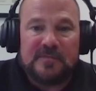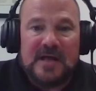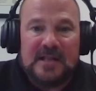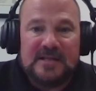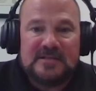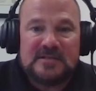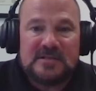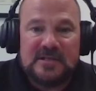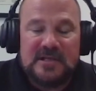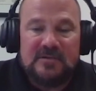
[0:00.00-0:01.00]
felons,
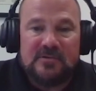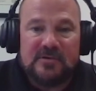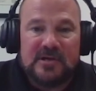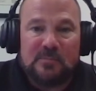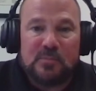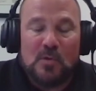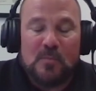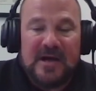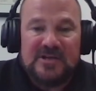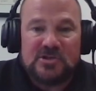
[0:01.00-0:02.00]
either in a
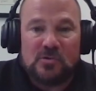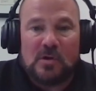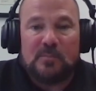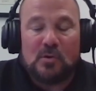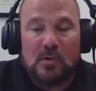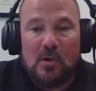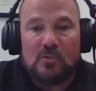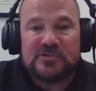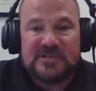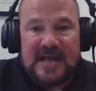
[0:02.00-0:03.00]
probation or a
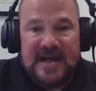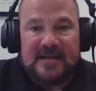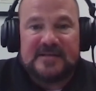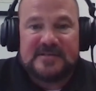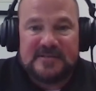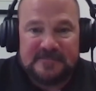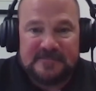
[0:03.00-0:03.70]
parole status.